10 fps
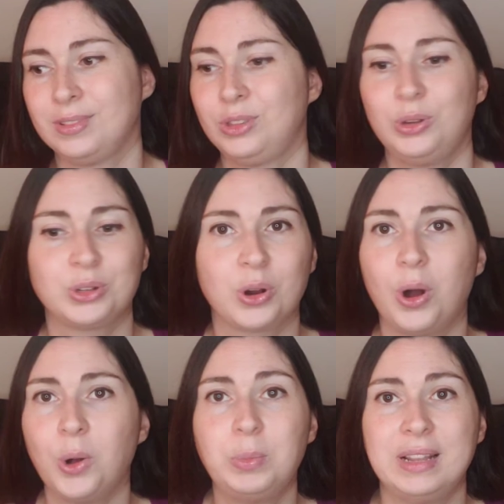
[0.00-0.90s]
Those are
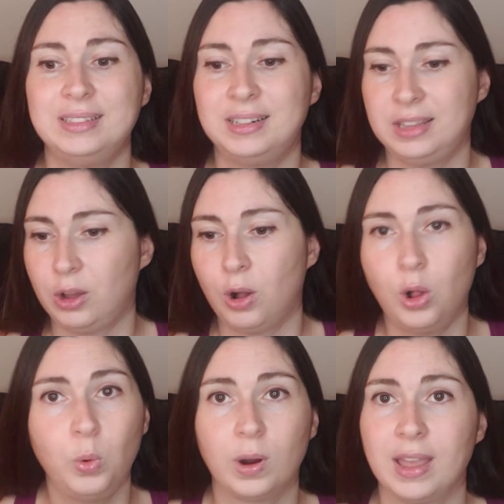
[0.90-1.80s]
all blended and they
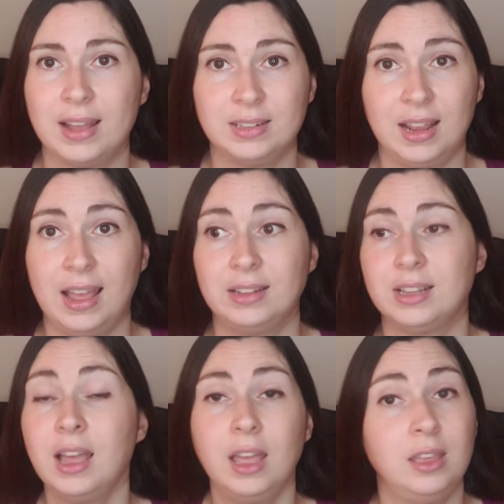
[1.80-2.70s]
all work hand in hand.
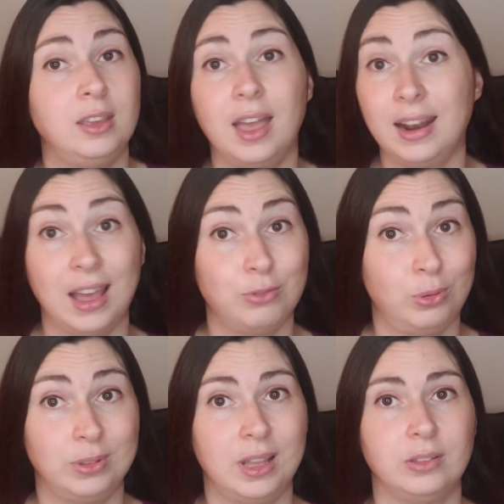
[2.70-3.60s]
You can't have one
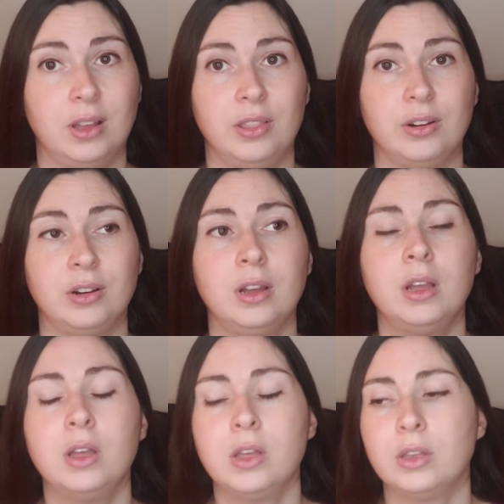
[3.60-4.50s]
without the other.
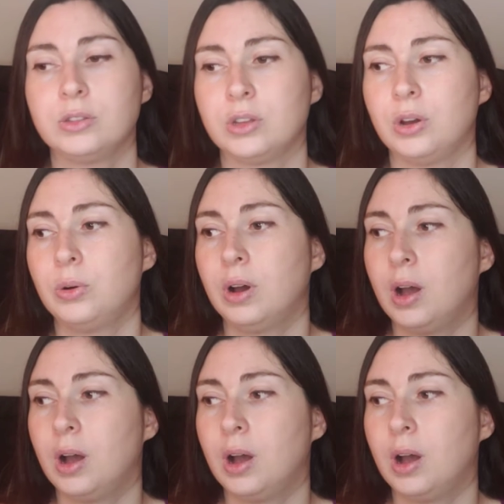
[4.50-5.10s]
So